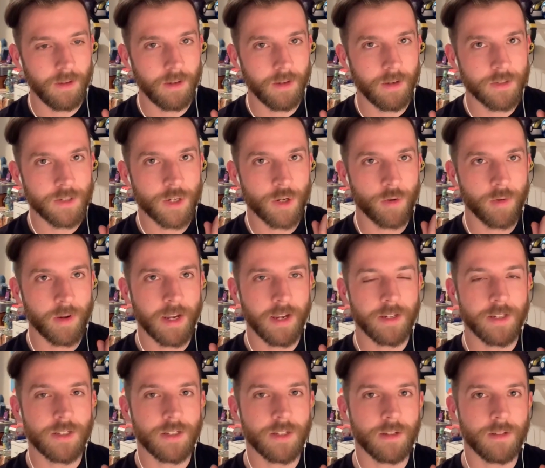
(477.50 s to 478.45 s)
As a
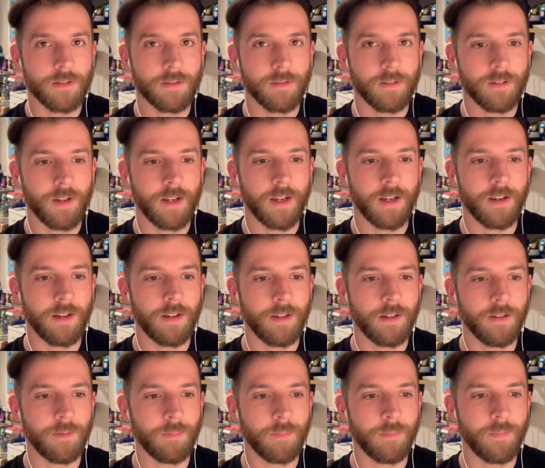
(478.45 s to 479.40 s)
creator,
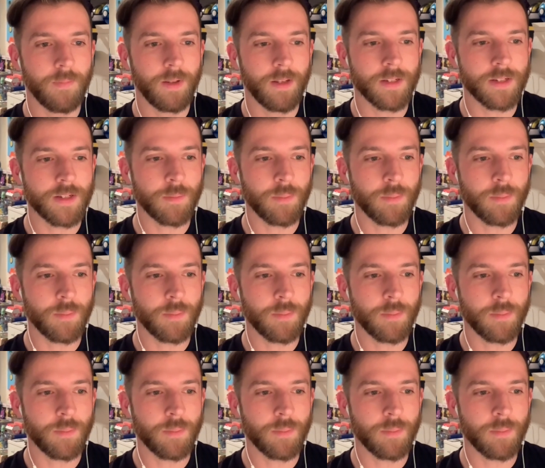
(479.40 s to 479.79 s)
as a